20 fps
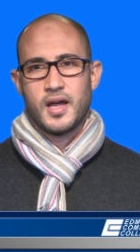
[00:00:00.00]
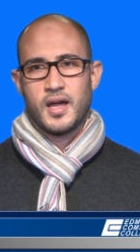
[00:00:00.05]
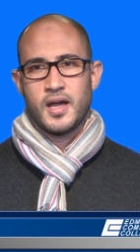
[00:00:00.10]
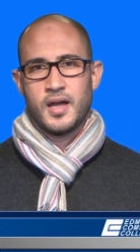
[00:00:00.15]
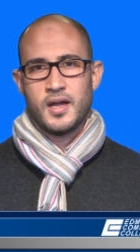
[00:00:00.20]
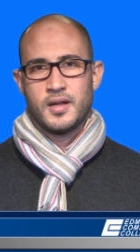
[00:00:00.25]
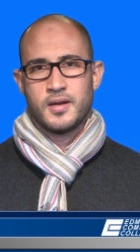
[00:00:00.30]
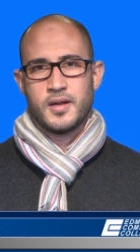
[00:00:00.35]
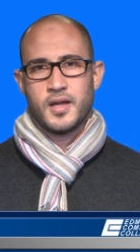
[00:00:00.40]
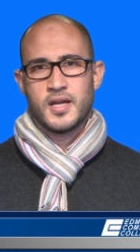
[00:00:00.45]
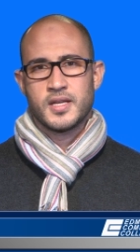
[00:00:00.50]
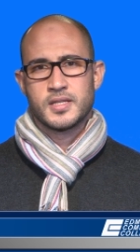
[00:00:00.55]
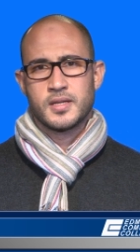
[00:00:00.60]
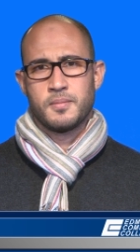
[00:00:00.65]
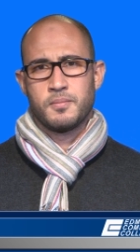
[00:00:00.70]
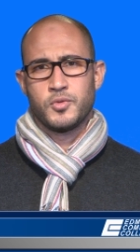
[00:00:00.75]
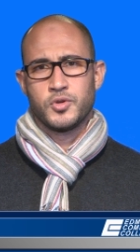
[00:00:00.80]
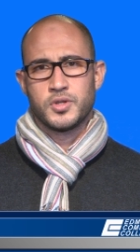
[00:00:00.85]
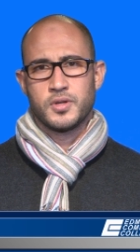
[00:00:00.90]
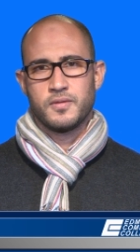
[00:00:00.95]
and as a
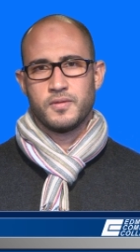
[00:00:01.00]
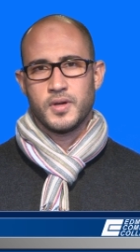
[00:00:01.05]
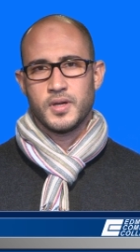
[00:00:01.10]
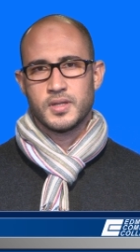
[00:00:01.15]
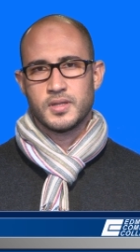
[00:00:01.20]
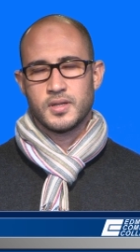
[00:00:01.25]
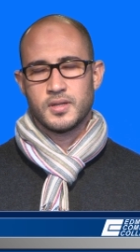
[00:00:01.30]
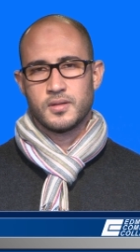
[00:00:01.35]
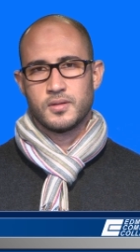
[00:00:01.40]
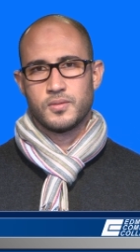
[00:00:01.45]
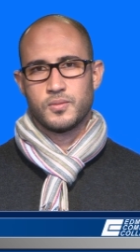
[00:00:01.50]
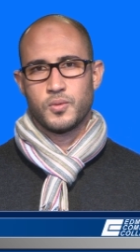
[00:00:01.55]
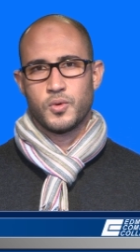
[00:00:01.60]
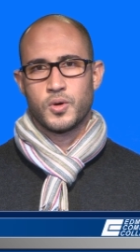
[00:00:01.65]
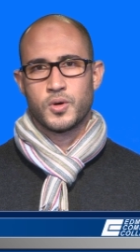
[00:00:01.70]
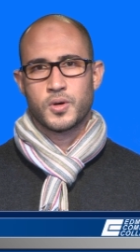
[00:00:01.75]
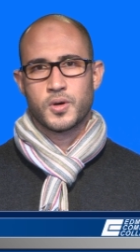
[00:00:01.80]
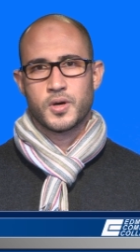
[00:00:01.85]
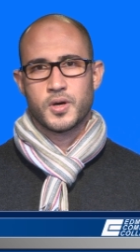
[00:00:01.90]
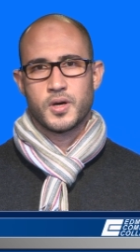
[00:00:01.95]
motivated
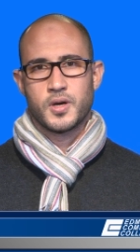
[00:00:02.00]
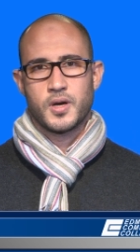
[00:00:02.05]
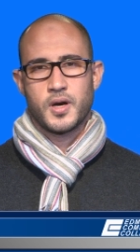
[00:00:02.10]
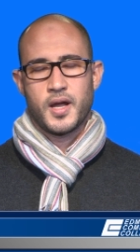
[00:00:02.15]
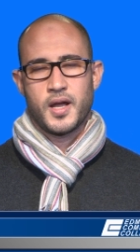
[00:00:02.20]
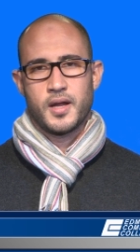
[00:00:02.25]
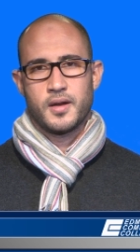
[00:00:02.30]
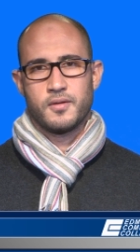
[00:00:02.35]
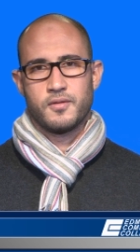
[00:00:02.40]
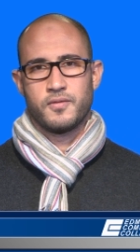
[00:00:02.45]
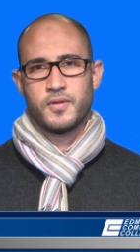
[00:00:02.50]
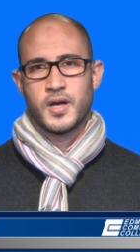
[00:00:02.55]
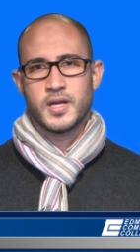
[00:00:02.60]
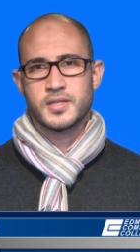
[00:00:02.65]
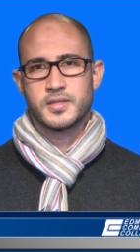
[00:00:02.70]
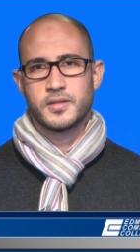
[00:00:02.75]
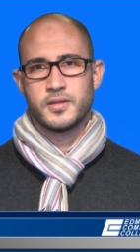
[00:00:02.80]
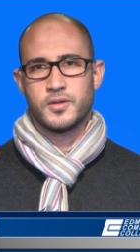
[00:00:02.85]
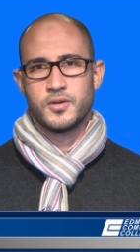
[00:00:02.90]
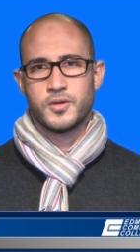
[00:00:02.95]
worker and
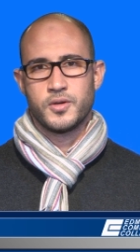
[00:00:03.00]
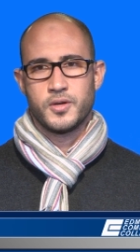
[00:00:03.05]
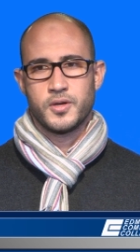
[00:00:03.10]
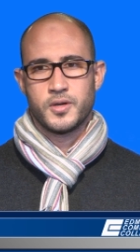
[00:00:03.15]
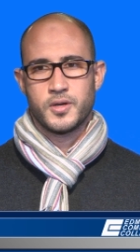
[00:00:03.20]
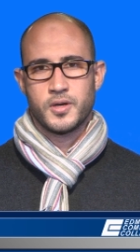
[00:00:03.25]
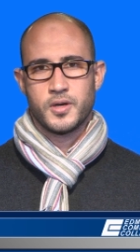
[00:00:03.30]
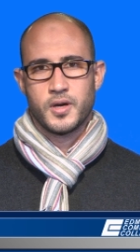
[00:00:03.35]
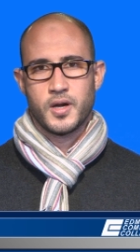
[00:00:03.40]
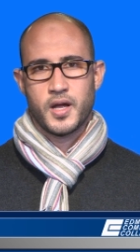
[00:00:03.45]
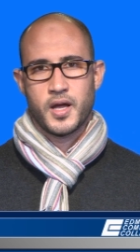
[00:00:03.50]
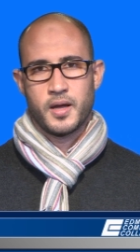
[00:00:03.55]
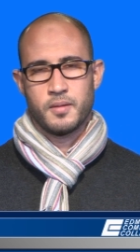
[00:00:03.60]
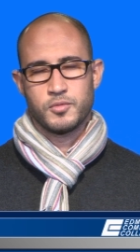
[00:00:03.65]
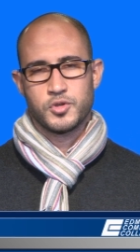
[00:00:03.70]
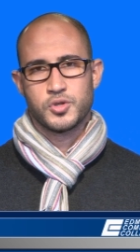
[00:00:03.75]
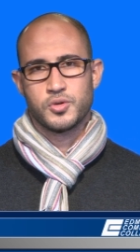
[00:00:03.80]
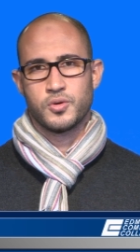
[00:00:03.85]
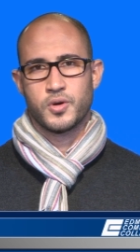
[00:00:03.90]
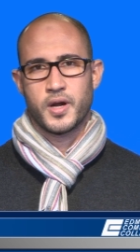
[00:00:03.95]
fast learner,
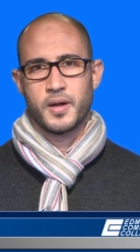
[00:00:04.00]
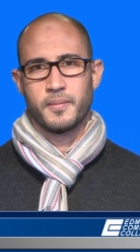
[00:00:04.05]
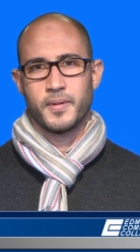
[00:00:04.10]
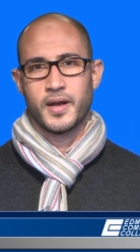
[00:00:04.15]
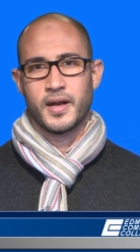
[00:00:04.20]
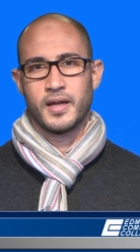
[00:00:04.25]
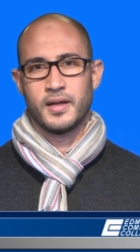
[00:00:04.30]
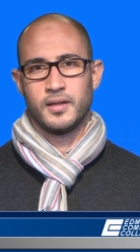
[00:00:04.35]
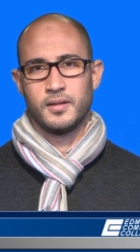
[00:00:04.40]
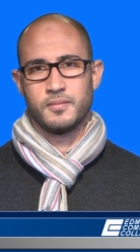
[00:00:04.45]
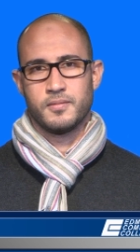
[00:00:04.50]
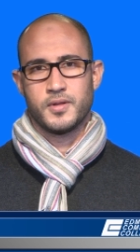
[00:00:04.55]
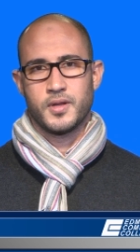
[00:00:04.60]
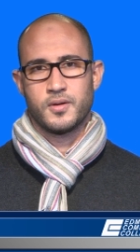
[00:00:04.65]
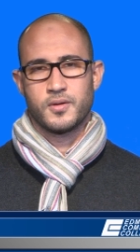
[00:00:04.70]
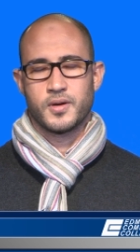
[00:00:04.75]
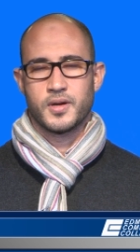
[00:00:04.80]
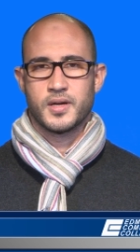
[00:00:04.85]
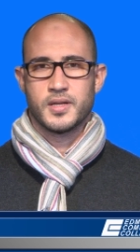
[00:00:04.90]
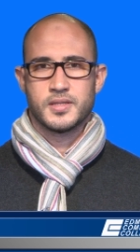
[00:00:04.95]
I'm sure I'm going to help the
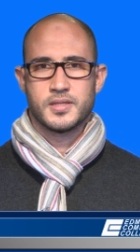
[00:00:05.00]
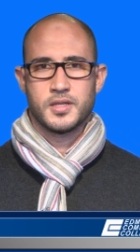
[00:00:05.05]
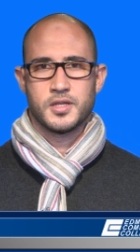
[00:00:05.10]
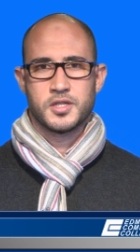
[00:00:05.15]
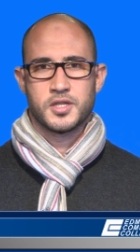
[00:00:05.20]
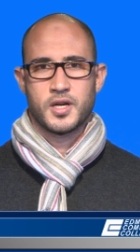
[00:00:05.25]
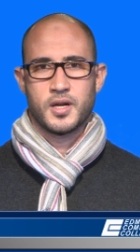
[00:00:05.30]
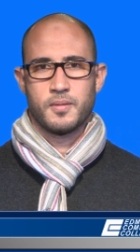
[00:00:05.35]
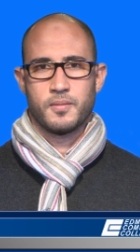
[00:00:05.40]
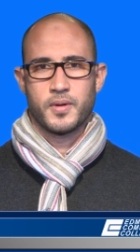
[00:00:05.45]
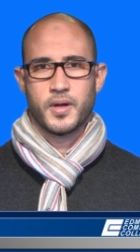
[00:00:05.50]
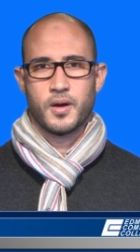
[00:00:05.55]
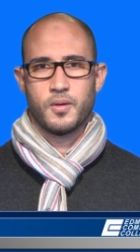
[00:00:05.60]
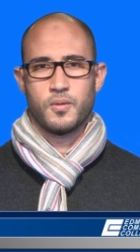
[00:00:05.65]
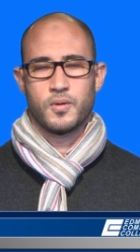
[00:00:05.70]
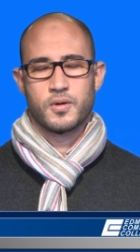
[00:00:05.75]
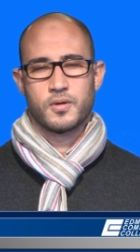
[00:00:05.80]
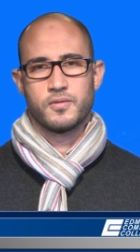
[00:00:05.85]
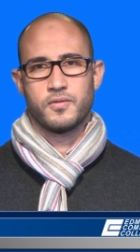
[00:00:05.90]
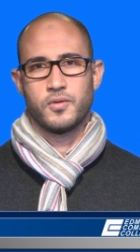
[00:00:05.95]
organization I'm going to
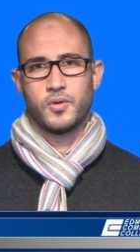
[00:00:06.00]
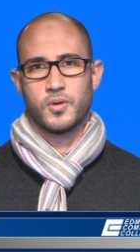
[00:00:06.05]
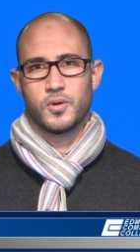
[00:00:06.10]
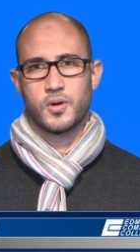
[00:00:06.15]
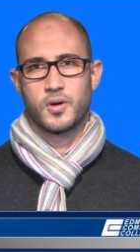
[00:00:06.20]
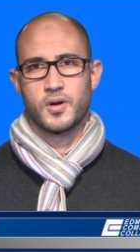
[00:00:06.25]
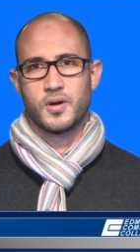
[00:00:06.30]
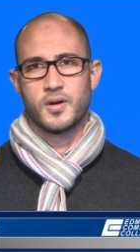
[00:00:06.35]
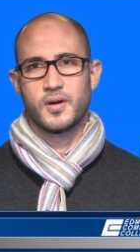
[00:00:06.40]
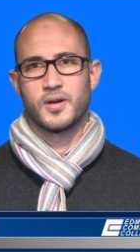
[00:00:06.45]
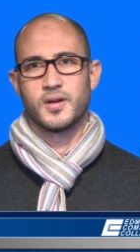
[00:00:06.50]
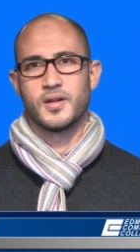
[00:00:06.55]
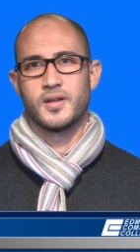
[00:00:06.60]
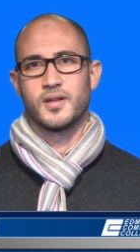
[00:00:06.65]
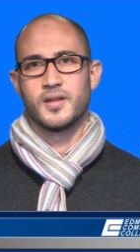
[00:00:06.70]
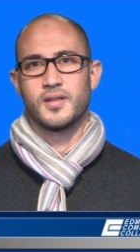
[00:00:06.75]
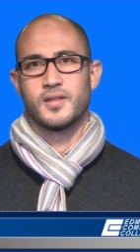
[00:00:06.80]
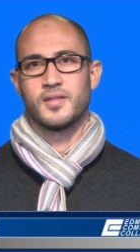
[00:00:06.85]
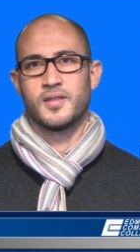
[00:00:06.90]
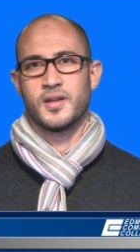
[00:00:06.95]
work for.
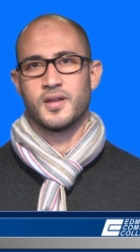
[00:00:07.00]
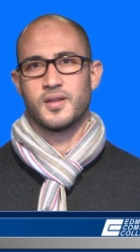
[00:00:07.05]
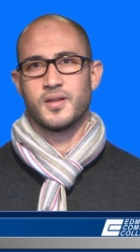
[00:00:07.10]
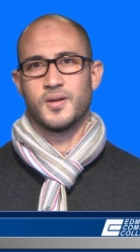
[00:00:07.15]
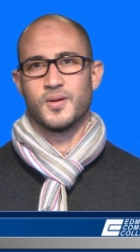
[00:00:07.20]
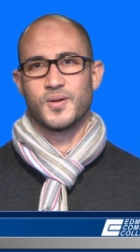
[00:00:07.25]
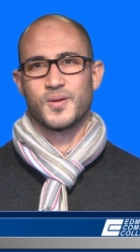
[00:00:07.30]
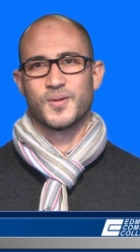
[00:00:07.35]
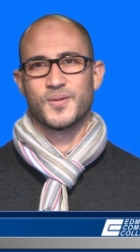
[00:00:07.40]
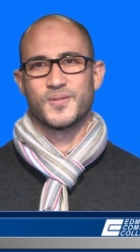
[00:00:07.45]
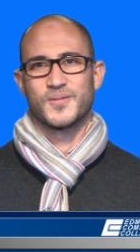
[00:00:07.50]
Thank you.